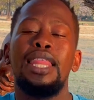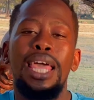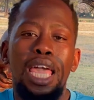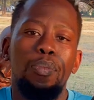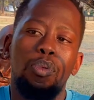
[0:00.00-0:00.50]

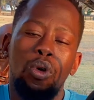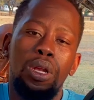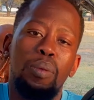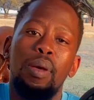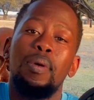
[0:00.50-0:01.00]
Apple,
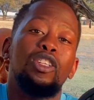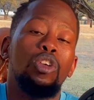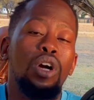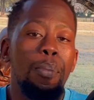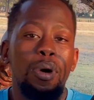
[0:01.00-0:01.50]
maybe I
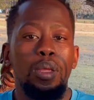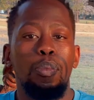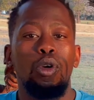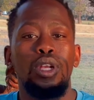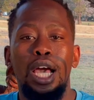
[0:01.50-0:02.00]
talk about the
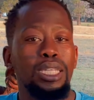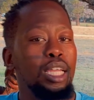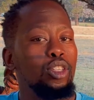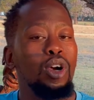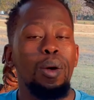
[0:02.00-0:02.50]
products. I
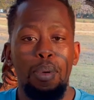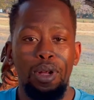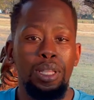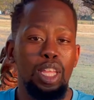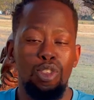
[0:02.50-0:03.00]
talk
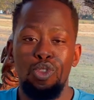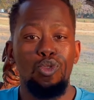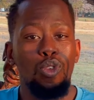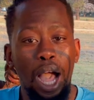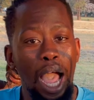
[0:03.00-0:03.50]
about the
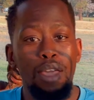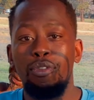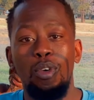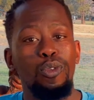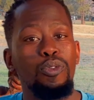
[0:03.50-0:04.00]
new
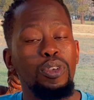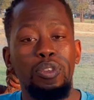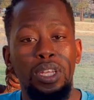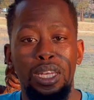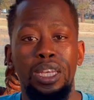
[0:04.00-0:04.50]
iPhone
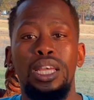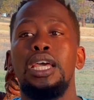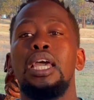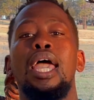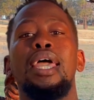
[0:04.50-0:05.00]
15,
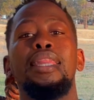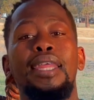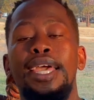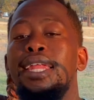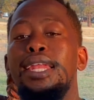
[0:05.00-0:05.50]
and
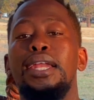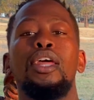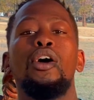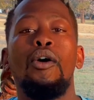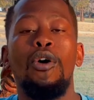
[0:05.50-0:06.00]
then
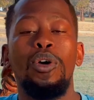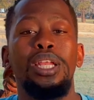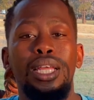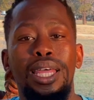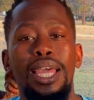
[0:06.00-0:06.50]

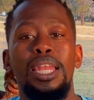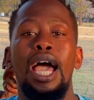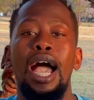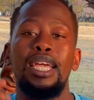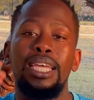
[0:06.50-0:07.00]
only then
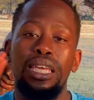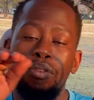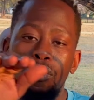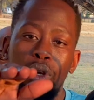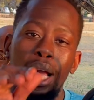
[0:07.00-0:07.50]
I give
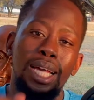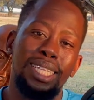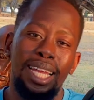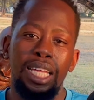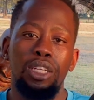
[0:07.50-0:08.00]
you guys a
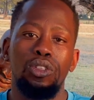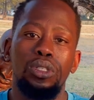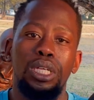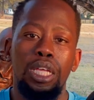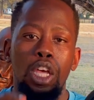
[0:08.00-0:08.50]
link to
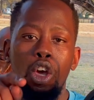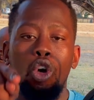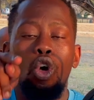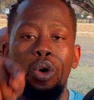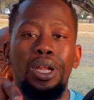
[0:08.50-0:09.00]
say,
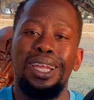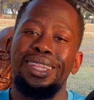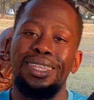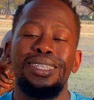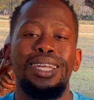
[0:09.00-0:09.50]
go click
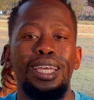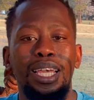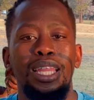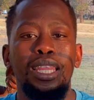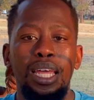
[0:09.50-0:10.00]
this link,
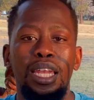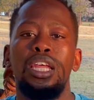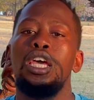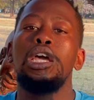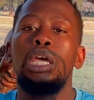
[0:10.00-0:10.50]
and then
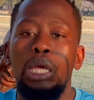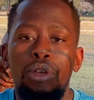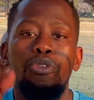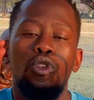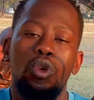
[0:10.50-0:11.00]

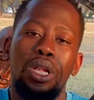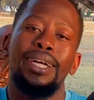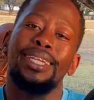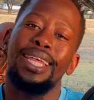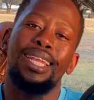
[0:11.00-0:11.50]
if you
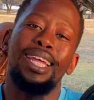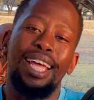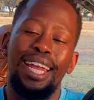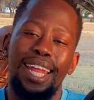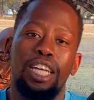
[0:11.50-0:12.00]
click that link
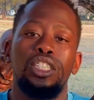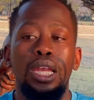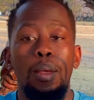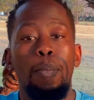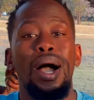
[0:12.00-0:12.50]
and
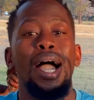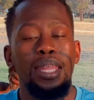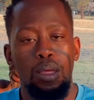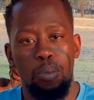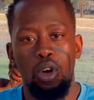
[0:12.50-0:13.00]
actually buy
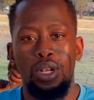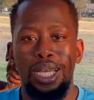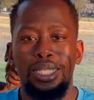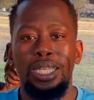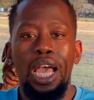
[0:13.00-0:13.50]
the
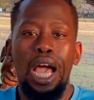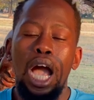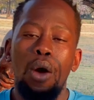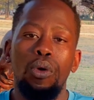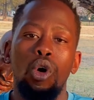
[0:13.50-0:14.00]
product, I
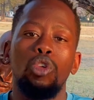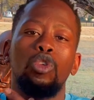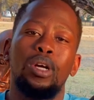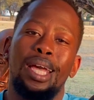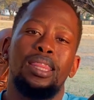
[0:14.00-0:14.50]
will also
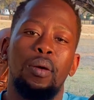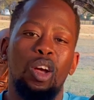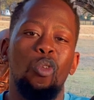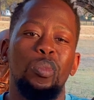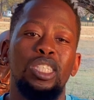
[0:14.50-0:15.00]
get the
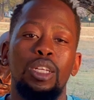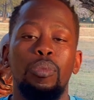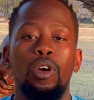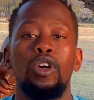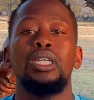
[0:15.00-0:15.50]
commission,
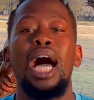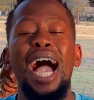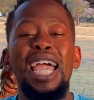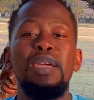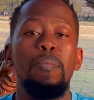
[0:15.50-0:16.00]
because
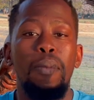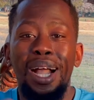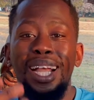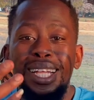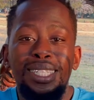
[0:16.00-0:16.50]
I
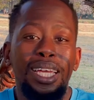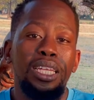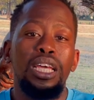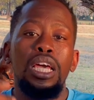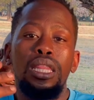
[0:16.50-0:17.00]
marketed
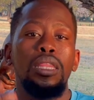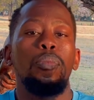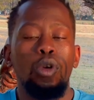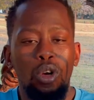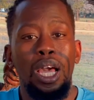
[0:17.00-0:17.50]
the
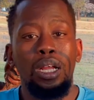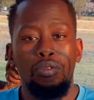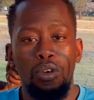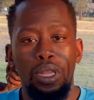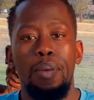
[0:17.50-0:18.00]
product
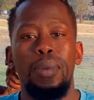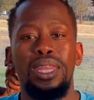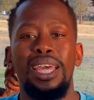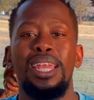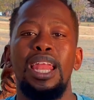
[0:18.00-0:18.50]
for them, and
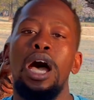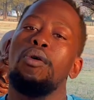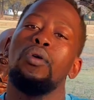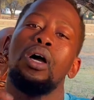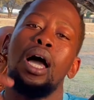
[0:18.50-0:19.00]
then now